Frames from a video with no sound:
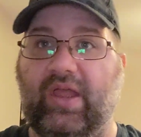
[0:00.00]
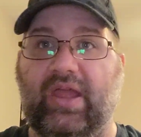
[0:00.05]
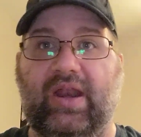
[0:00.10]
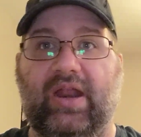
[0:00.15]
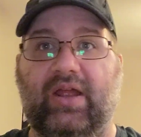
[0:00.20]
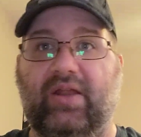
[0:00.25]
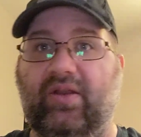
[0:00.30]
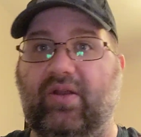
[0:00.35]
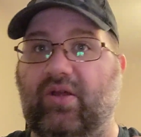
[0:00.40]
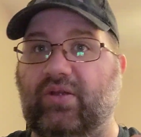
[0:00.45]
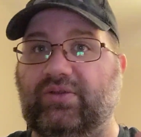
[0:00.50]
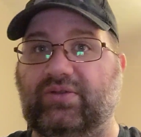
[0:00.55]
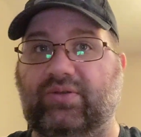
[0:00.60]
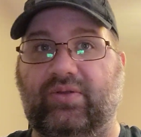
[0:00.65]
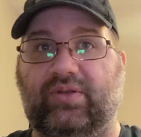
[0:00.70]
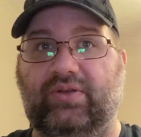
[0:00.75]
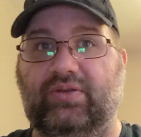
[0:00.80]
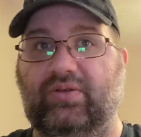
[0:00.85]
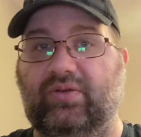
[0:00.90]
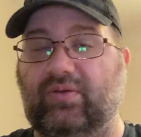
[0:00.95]
and I,
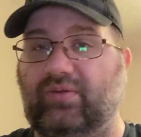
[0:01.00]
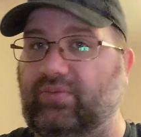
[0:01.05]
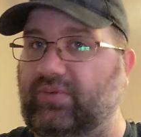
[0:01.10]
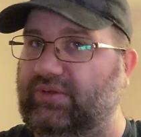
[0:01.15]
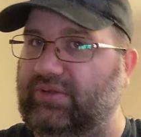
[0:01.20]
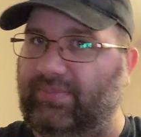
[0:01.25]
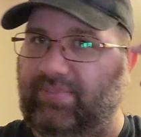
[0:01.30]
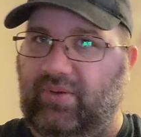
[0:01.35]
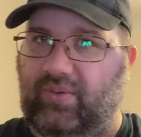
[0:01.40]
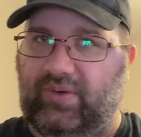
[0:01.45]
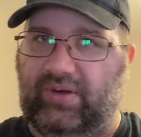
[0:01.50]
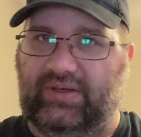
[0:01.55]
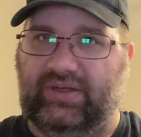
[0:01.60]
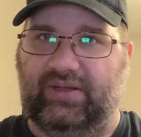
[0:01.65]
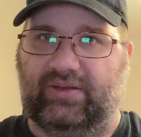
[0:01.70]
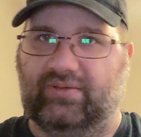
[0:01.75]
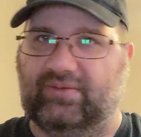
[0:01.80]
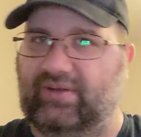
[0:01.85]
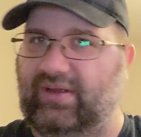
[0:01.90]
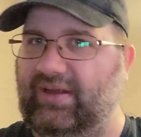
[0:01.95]
also the dude with the
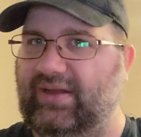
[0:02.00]
ponytail.